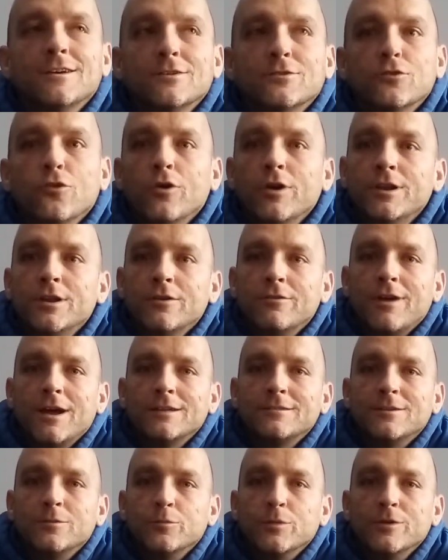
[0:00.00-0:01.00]
not
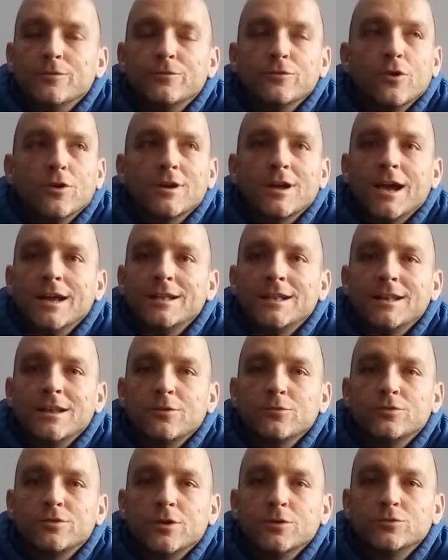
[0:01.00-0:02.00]
interacting with, not gaining
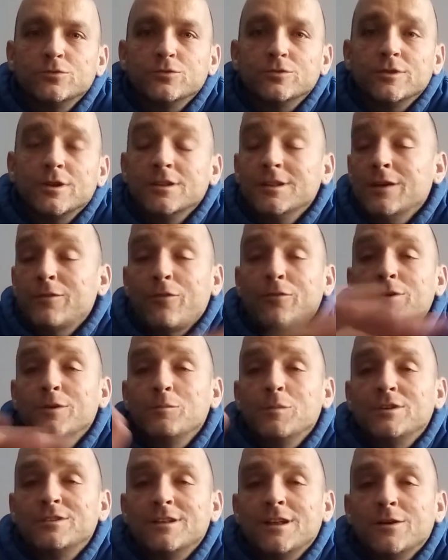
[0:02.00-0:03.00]
those social skills. Another thing
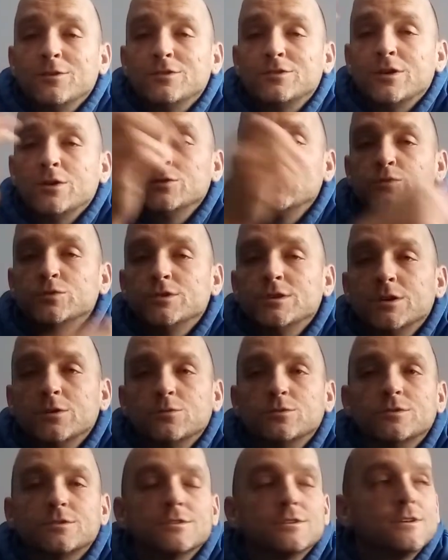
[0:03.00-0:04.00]
missing out on social
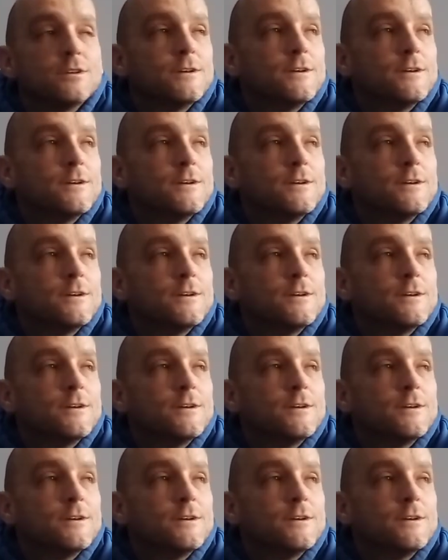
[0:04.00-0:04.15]
skills.